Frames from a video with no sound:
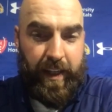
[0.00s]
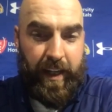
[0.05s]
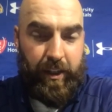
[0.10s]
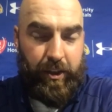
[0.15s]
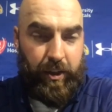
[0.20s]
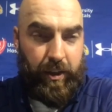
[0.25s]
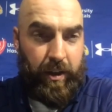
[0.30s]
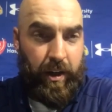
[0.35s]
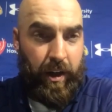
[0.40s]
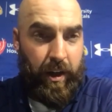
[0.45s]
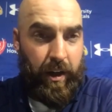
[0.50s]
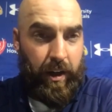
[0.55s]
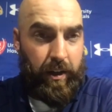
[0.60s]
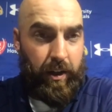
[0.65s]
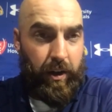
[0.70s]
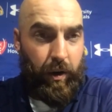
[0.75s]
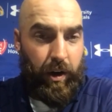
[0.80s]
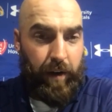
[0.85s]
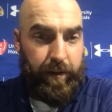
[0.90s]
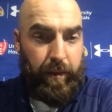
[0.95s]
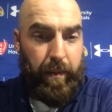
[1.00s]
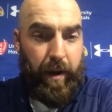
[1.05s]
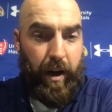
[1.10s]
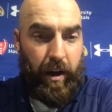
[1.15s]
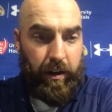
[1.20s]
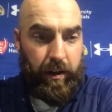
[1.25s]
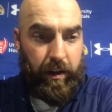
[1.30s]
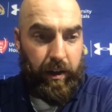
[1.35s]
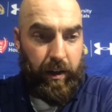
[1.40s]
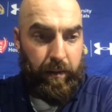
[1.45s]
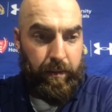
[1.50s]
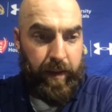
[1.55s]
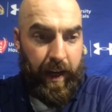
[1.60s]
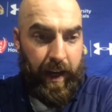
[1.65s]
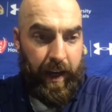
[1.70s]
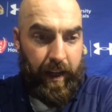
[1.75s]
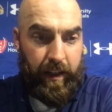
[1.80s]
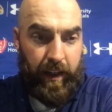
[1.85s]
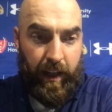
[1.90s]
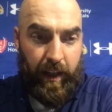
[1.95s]
nature, you know, of the ball club
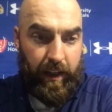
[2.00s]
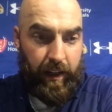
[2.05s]
that,